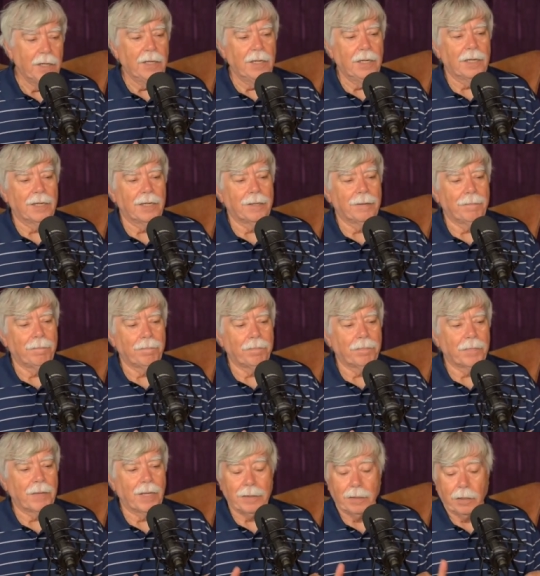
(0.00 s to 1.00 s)
Um,
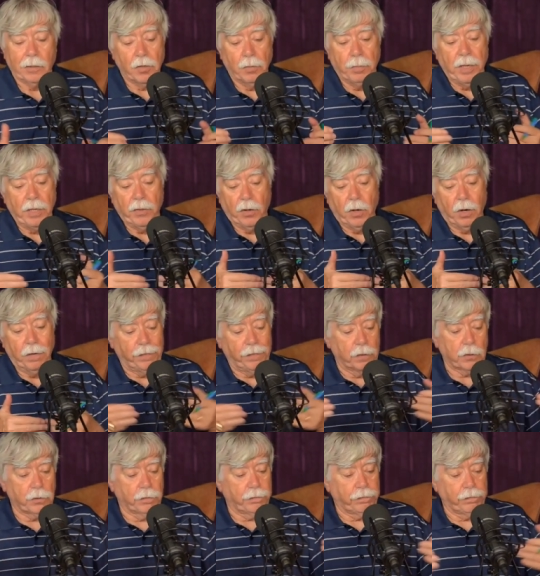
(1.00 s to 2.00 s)
the, to me, the
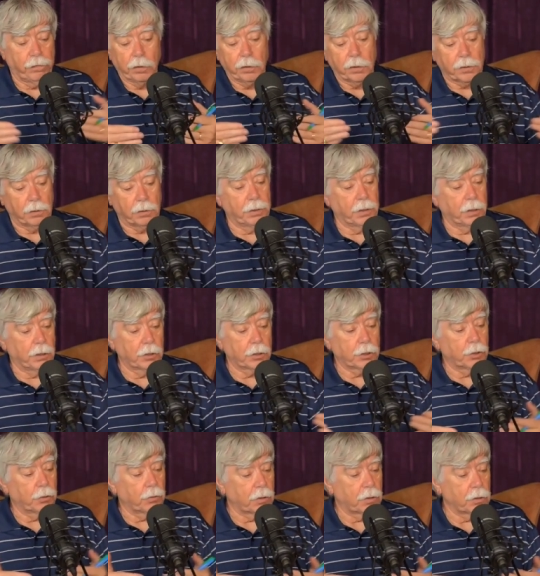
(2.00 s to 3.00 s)
offensive front is the big
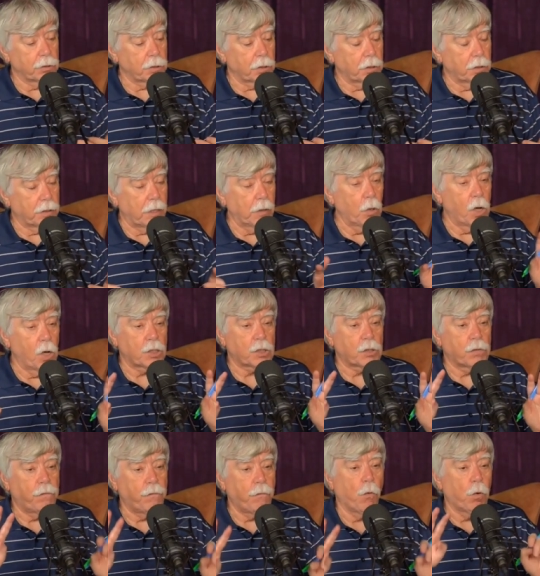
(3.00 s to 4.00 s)
issue because they lost
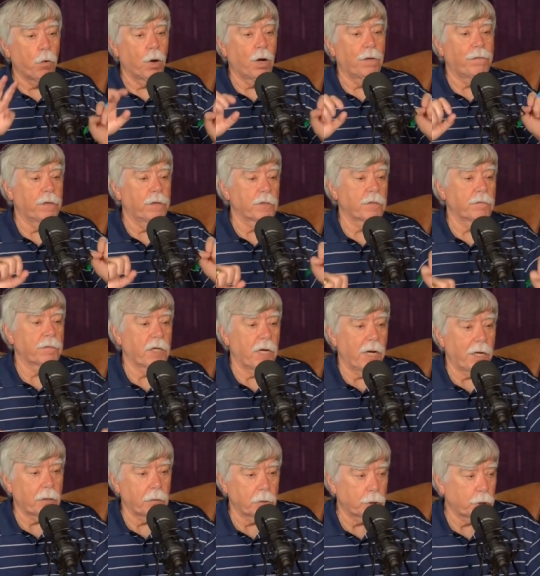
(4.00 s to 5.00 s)
four offensive
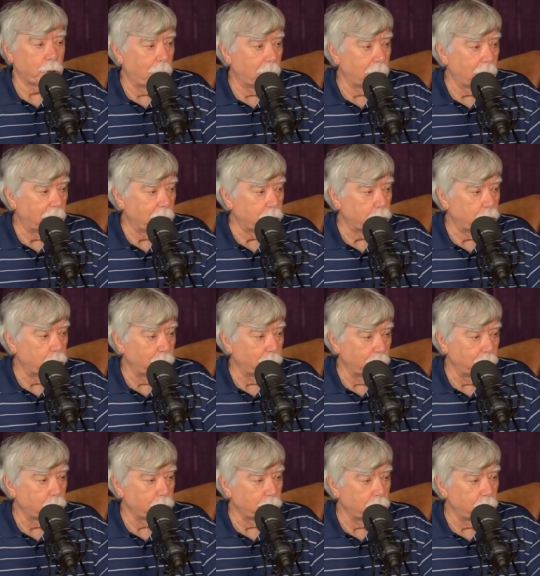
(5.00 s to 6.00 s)
tackles, Sean, last year with
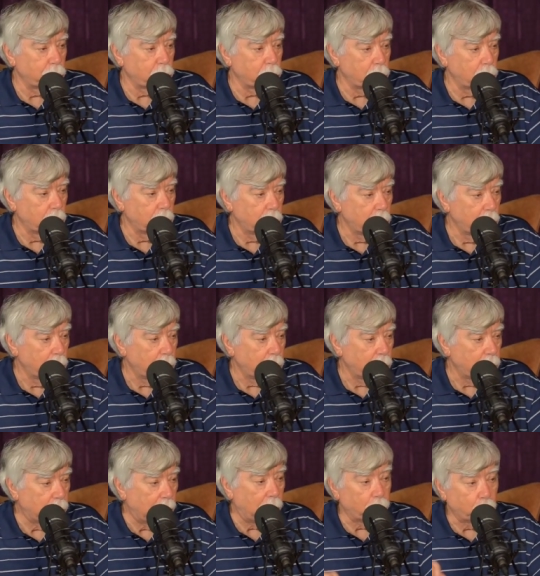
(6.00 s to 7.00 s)
injuries.
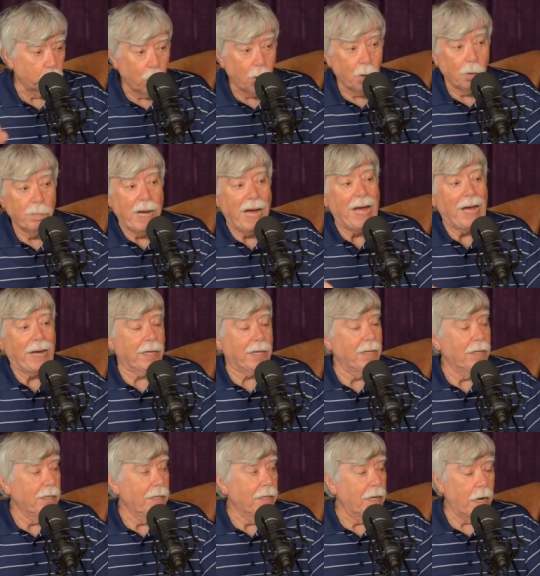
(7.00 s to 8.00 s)
Now they're all back
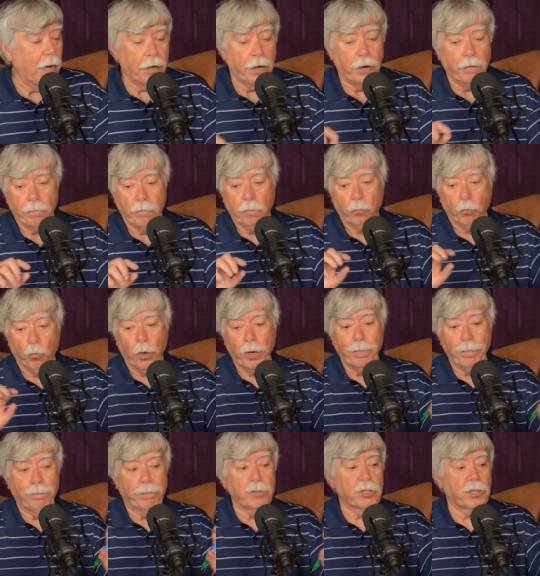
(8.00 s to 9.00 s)
and they've
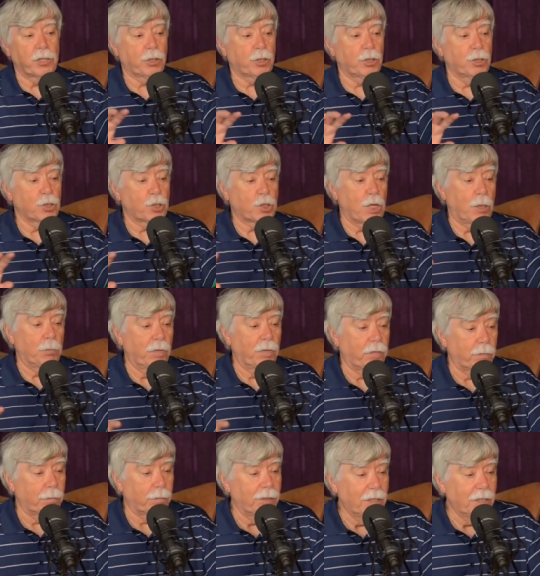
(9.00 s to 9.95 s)
repositioned some of them